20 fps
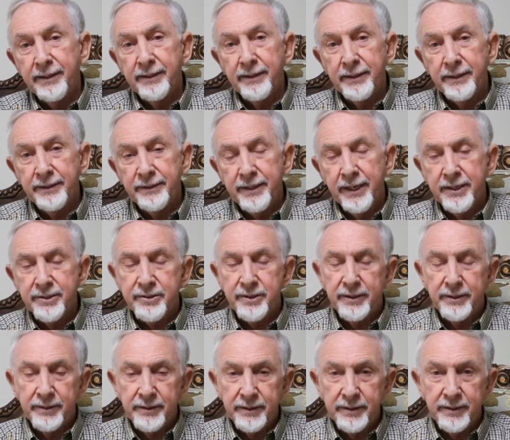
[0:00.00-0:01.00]
it
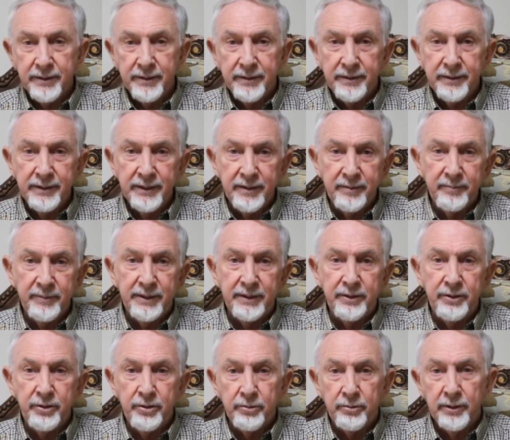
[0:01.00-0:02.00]
doesn't limit
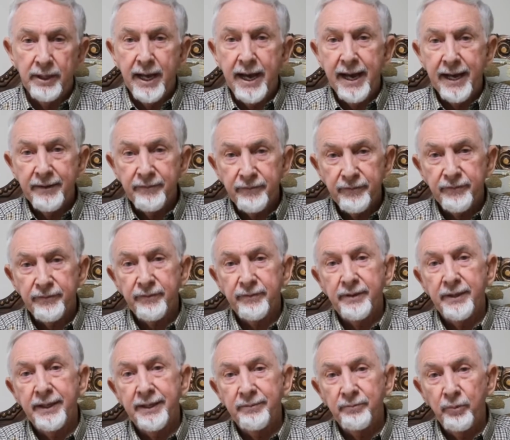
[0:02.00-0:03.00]
your life
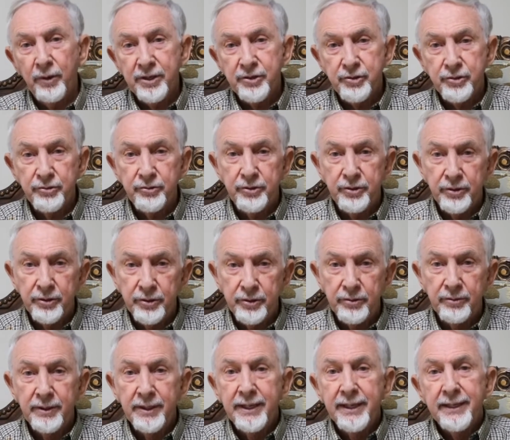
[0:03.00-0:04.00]
and what you
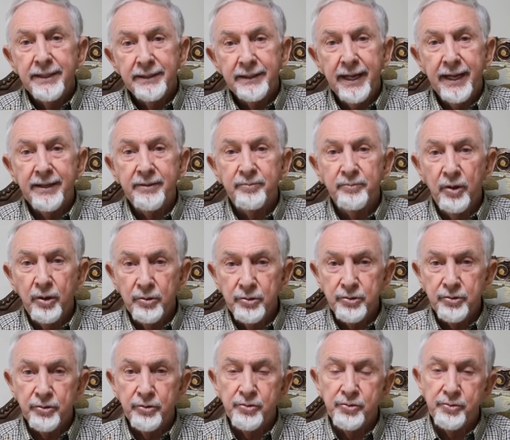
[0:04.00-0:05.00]
do like mole
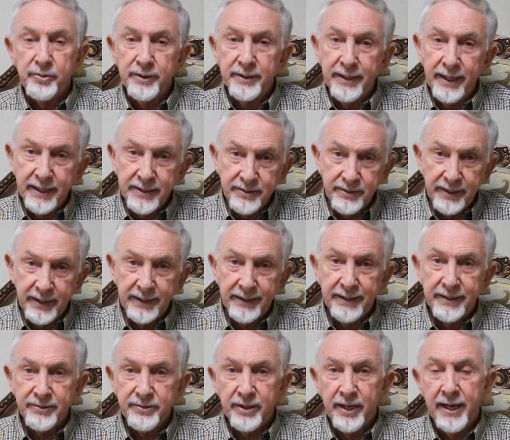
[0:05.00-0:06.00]
surgery does, and
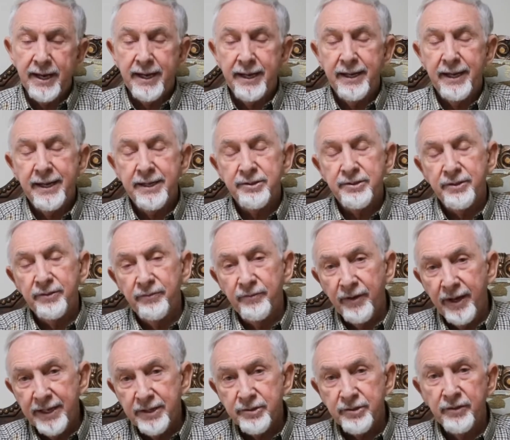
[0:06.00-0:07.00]
it's not as
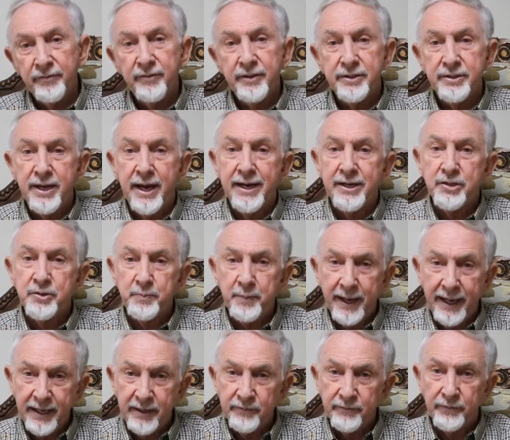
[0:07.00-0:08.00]
invasive, it's not as
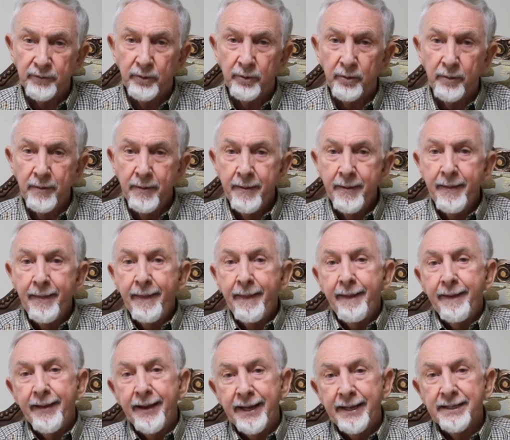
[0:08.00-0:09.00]
painful,
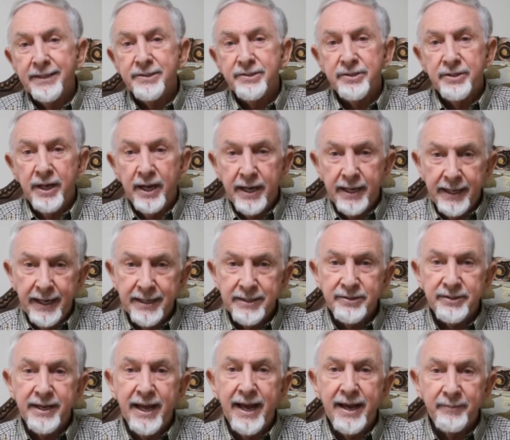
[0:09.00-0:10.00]
and it's not as
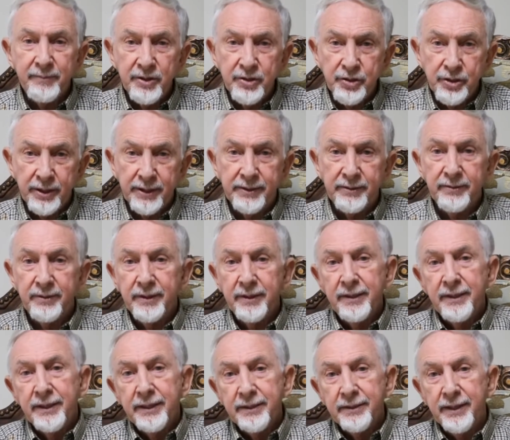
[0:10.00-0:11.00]
damaging.
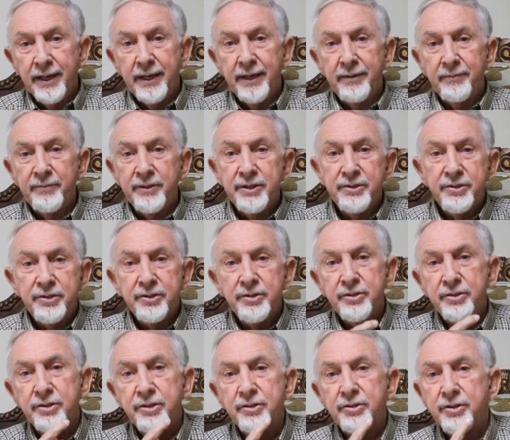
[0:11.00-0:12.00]
This
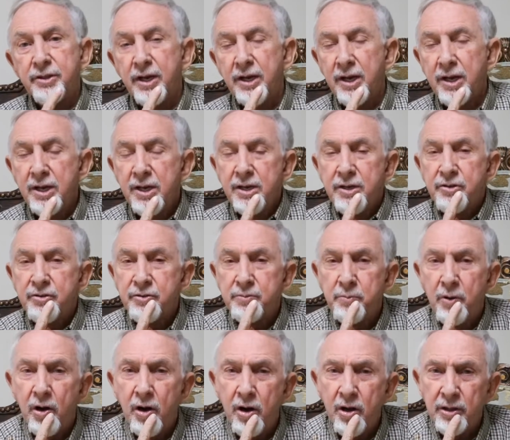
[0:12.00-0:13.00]
is just a
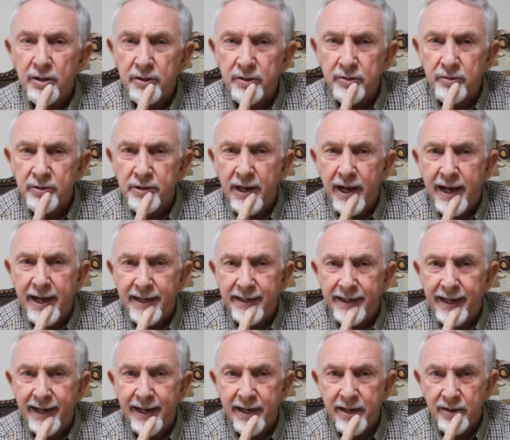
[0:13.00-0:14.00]
small little dot
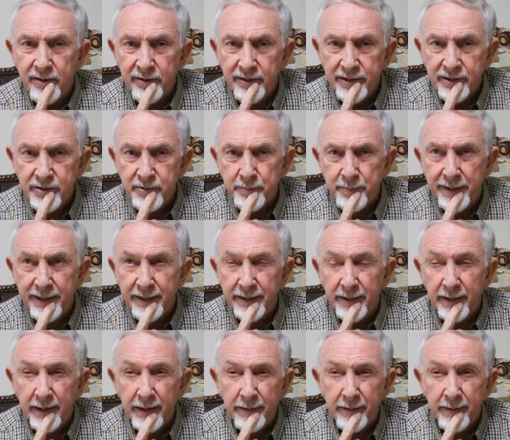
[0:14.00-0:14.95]
now. It's been